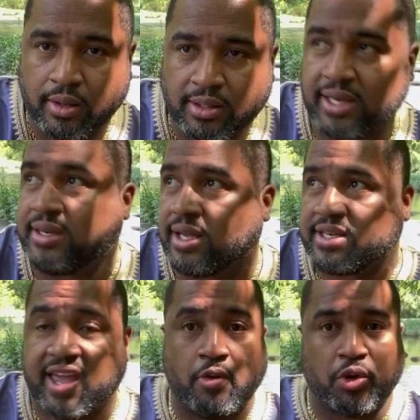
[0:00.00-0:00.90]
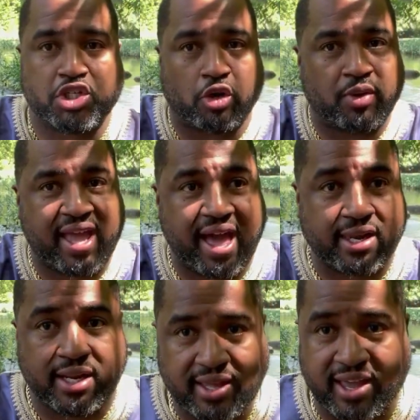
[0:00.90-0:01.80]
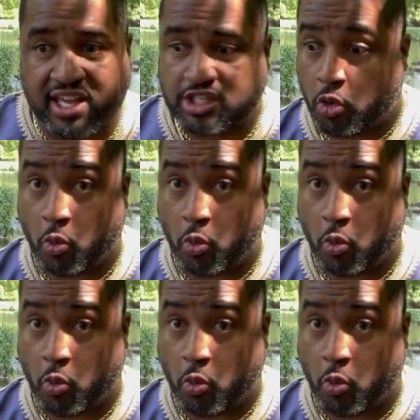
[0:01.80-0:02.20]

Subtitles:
to dictate what your reality is